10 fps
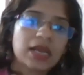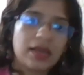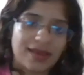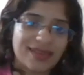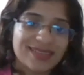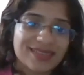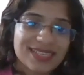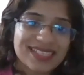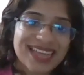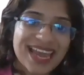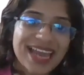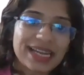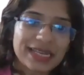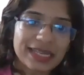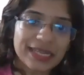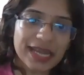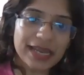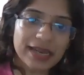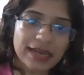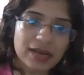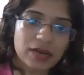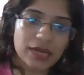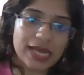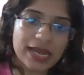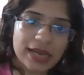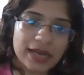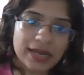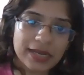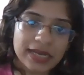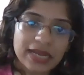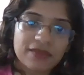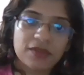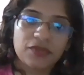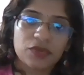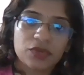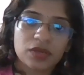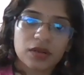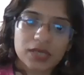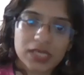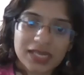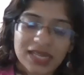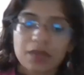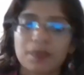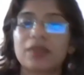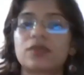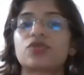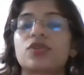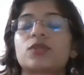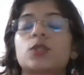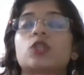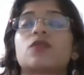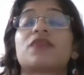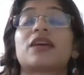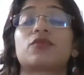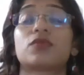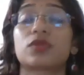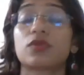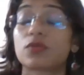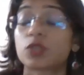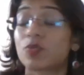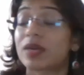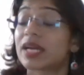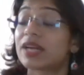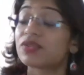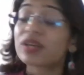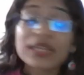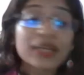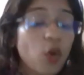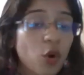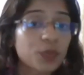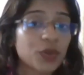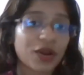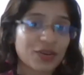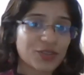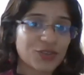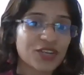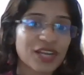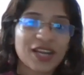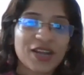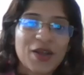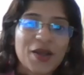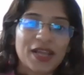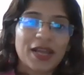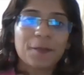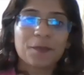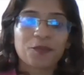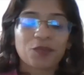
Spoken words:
Yes, it is LDL. LDL. Even if you didn't understand the pathogenesis of atherosclerosis, but I really hope you understood. Yeah.